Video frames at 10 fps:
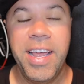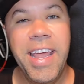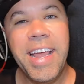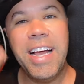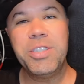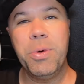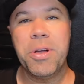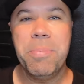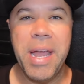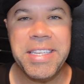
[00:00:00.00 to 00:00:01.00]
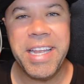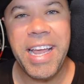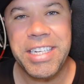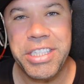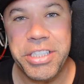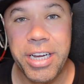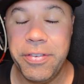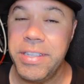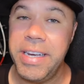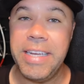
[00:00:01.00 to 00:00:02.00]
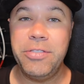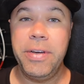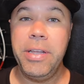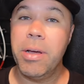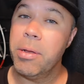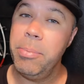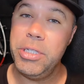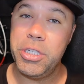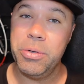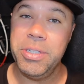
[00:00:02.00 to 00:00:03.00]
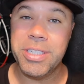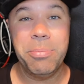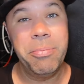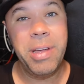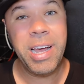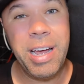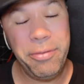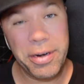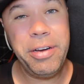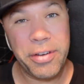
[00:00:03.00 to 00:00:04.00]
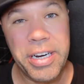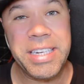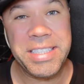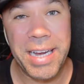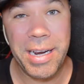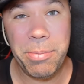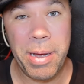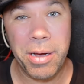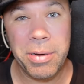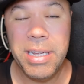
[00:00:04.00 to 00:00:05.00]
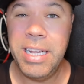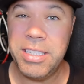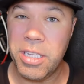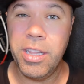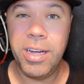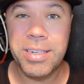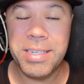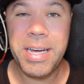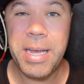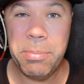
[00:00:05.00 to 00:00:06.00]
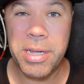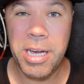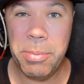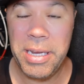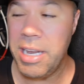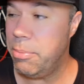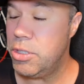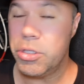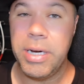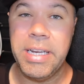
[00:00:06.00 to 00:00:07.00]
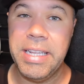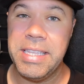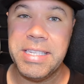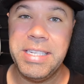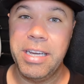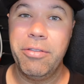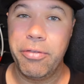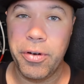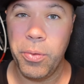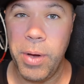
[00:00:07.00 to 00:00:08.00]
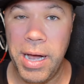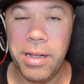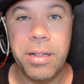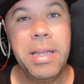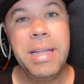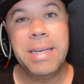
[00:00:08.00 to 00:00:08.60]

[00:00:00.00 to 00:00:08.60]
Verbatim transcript: Hey guys, welcome back to Gadget Jeff. In today's video, I'm gonna be showing you something I'm very, very excited about. It's a long time coming. I've been trying to get this done for a while.